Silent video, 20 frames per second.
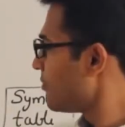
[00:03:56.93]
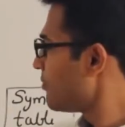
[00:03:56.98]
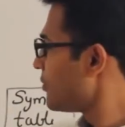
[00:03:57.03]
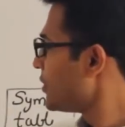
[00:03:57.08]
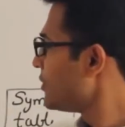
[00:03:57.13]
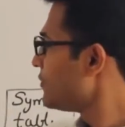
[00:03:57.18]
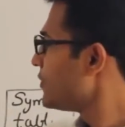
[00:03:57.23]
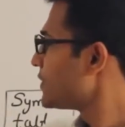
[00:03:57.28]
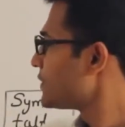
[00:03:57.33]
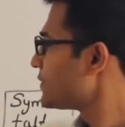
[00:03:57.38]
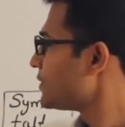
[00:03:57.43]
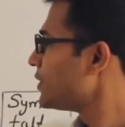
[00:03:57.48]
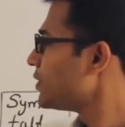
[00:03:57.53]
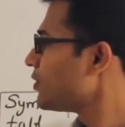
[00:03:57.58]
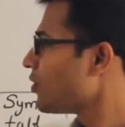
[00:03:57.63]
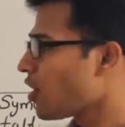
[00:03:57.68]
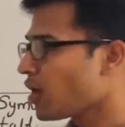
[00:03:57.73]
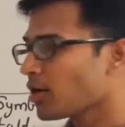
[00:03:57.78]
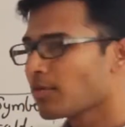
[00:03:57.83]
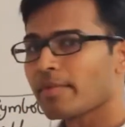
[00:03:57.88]
Previously,
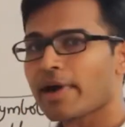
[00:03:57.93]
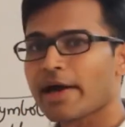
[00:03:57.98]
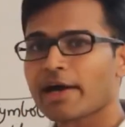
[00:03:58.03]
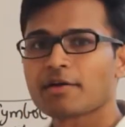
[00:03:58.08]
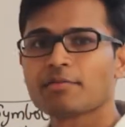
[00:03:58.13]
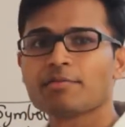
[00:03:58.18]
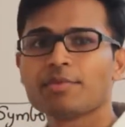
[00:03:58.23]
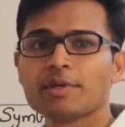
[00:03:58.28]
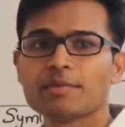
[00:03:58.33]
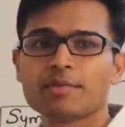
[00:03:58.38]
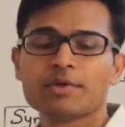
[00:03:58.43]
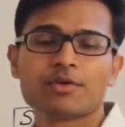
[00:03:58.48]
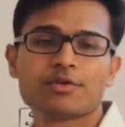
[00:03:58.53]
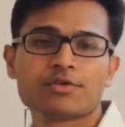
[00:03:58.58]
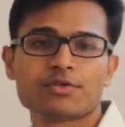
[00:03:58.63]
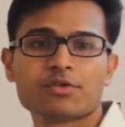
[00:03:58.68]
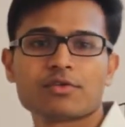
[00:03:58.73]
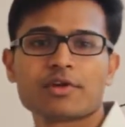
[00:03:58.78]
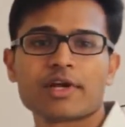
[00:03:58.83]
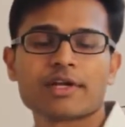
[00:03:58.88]
long back, people
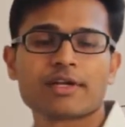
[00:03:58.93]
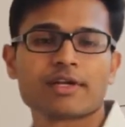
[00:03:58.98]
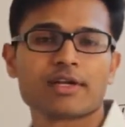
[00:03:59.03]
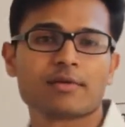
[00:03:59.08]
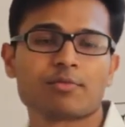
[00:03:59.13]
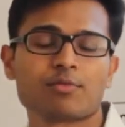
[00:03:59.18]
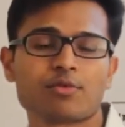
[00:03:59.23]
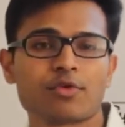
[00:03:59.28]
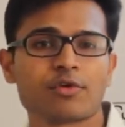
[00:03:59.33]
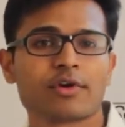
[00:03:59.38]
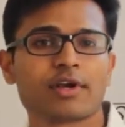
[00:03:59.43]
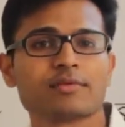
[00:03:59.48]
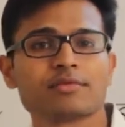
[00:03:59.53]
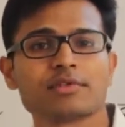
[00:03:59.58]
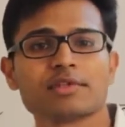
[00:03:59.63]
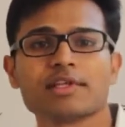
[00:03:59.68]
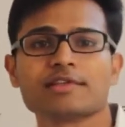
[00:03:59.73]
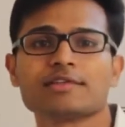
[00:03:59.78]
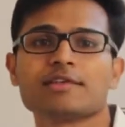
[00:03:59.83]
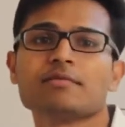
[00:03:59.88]
used to write
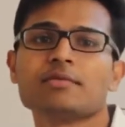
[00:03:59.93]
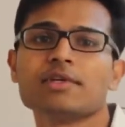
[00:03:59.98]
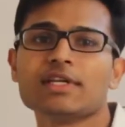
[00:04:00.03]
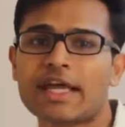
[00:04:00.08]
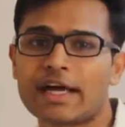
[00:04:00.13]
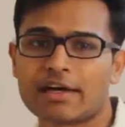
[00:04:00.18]
programs in assembly